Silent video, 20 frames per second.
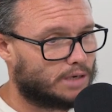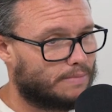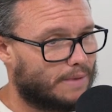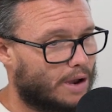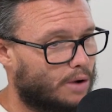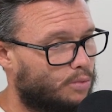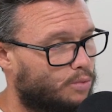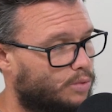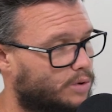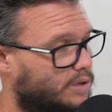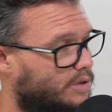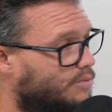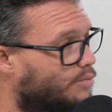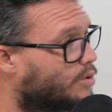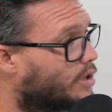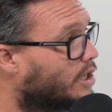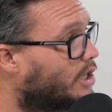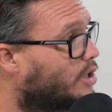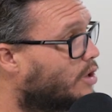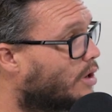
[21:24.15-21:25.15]
about, we're
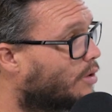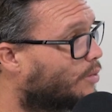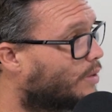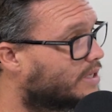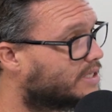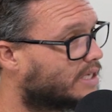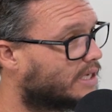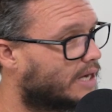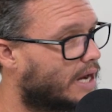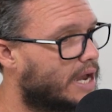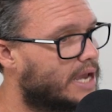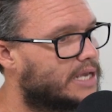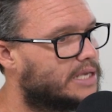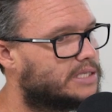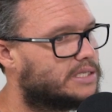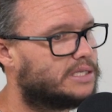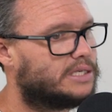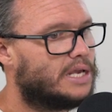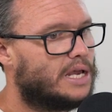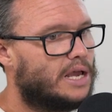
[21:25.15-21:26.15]
going to do on Wednesday
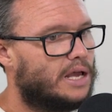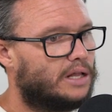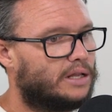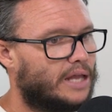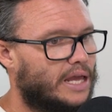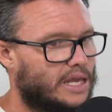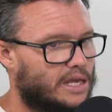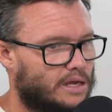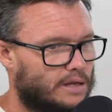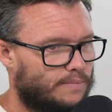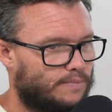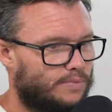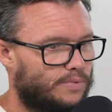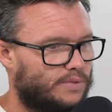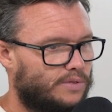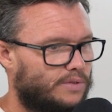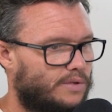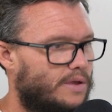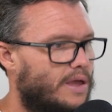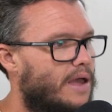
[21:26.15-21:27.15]
nights, like
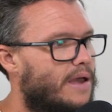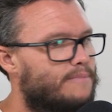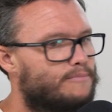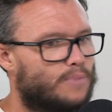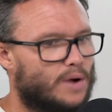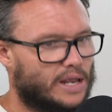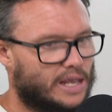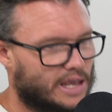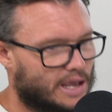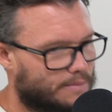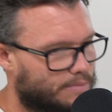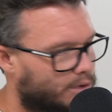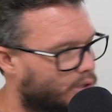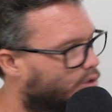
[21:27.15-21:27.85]
breaking up in